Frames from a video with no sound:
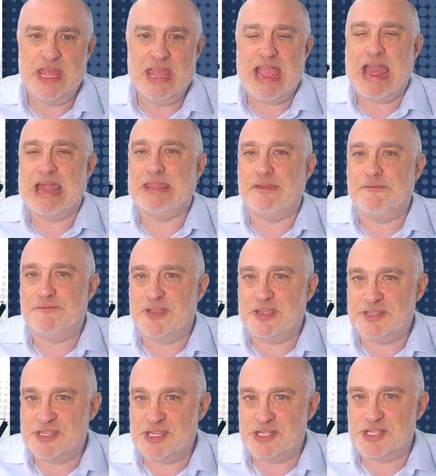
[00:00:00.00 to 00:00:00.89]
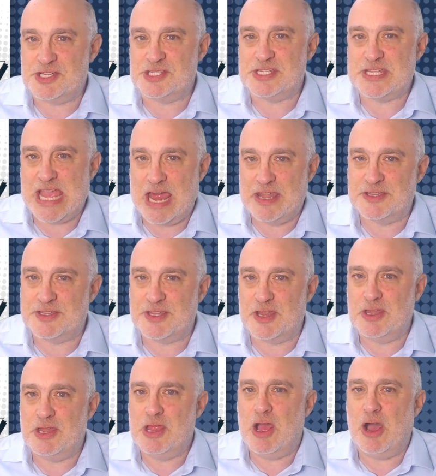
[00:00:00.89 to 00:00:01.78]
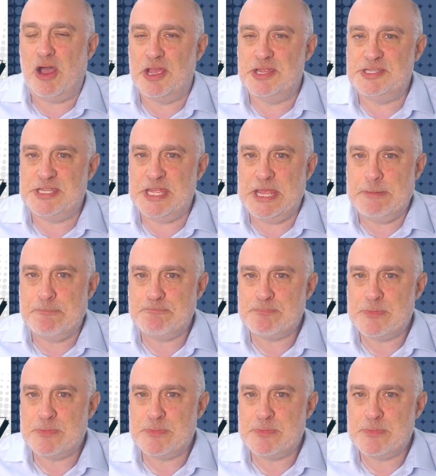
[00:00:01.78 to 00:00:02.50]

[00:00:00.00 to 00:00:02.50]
and a fictitious candidate ID.